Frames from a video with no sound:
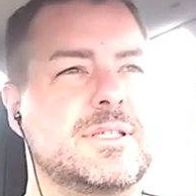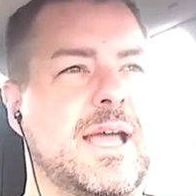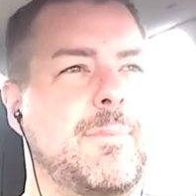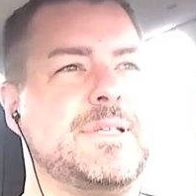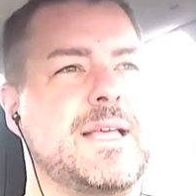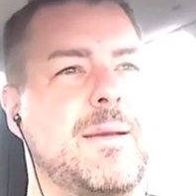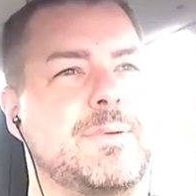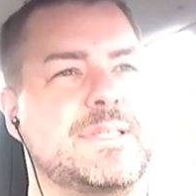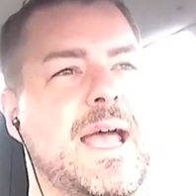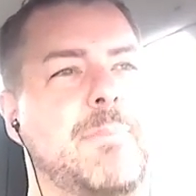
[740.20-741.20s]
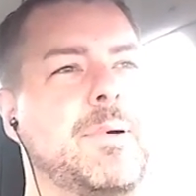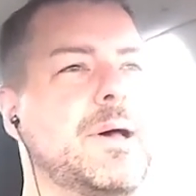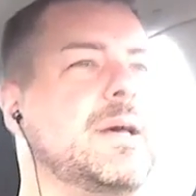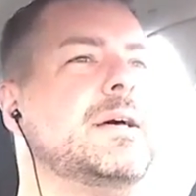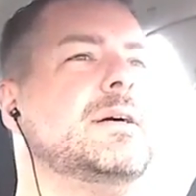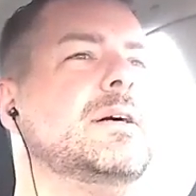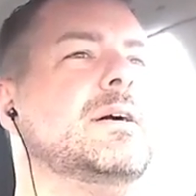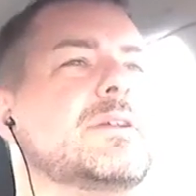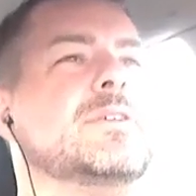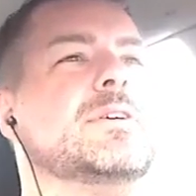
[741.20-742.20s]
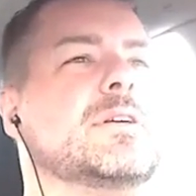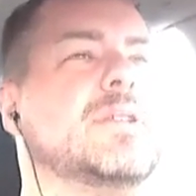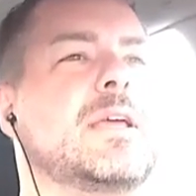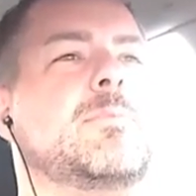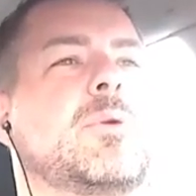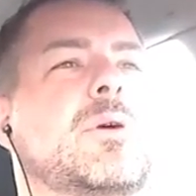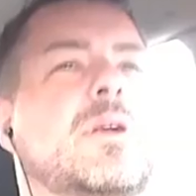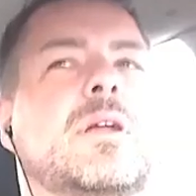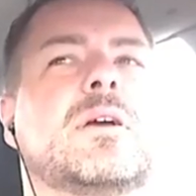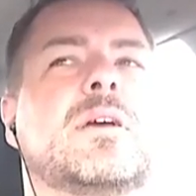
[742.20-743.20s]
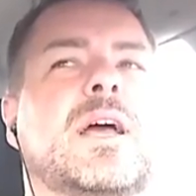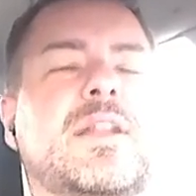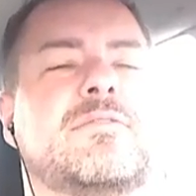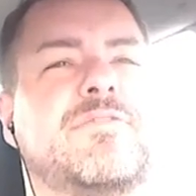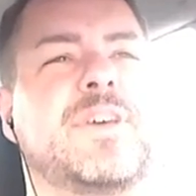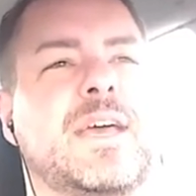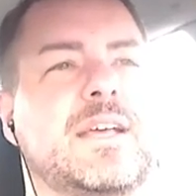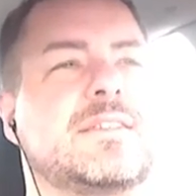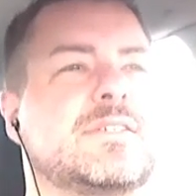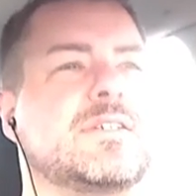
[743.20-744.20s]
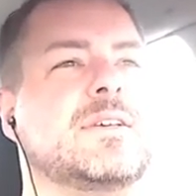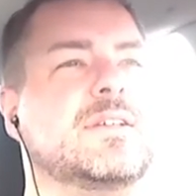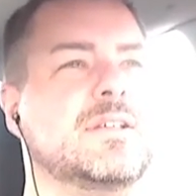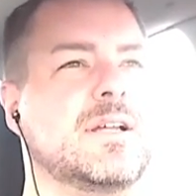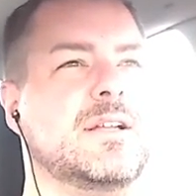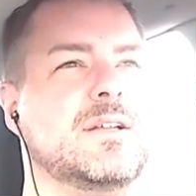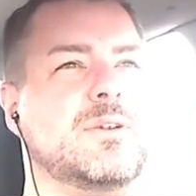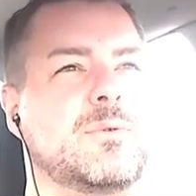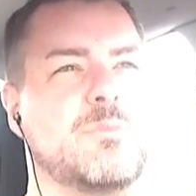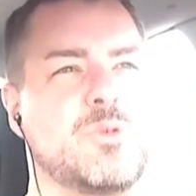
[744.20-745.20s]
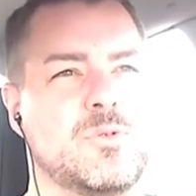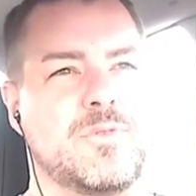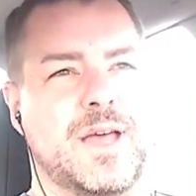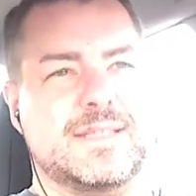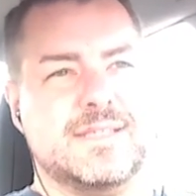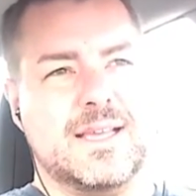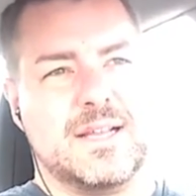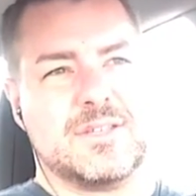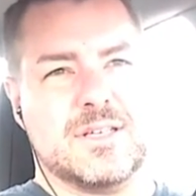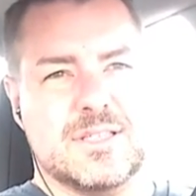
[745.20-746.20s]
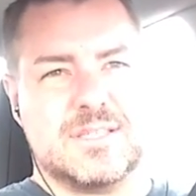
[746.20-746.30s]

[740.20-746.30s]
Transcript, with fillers: tappa on your keyboard and fix and, you know, remove that section.